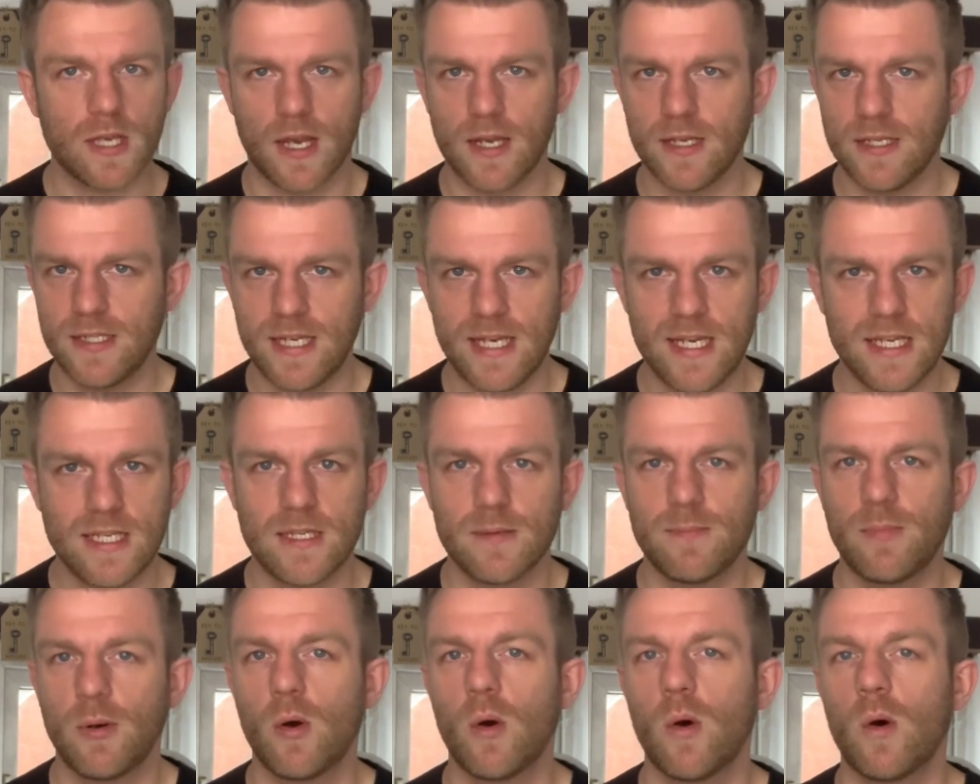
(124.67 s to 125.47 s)
IT
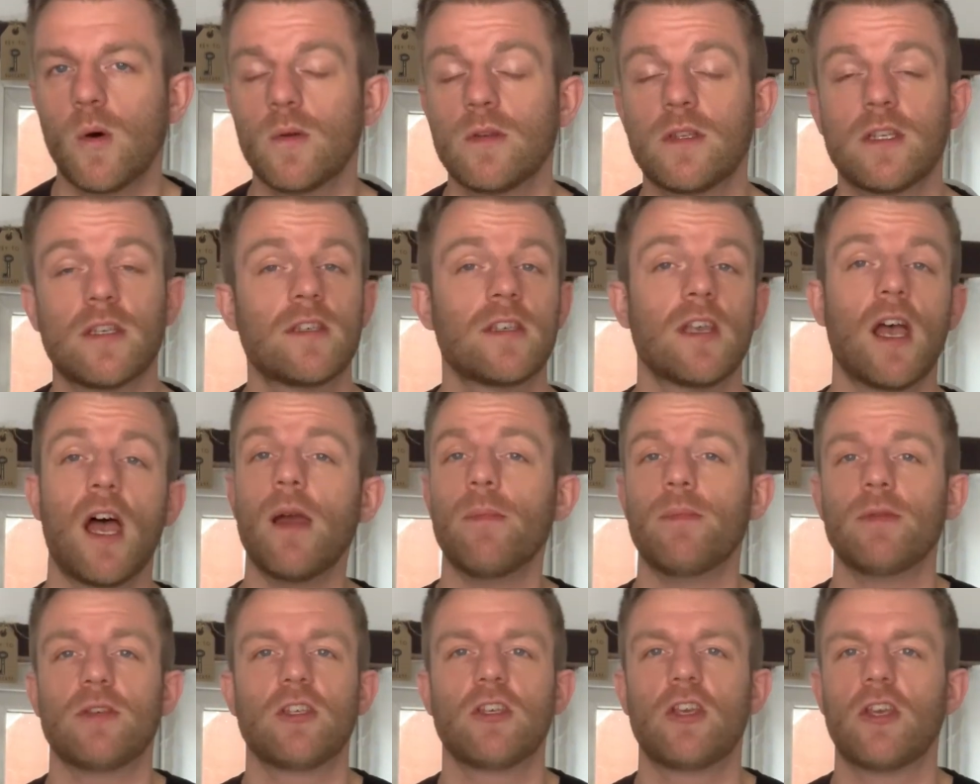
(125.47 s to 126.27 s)
support to
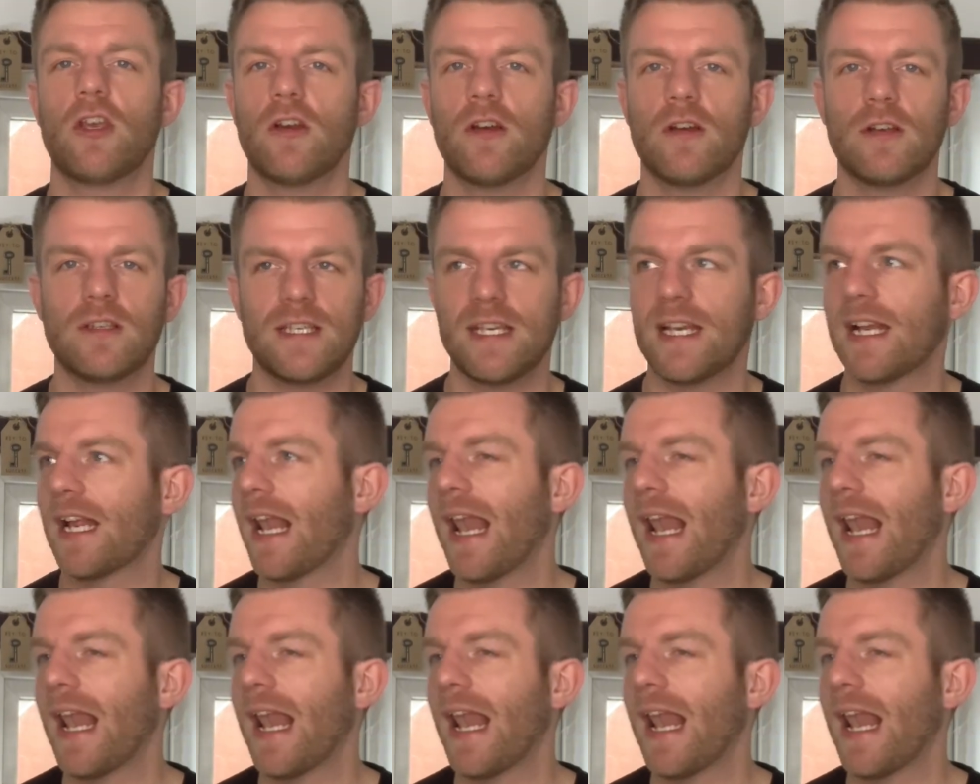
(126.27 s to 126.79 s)
cybersecurity,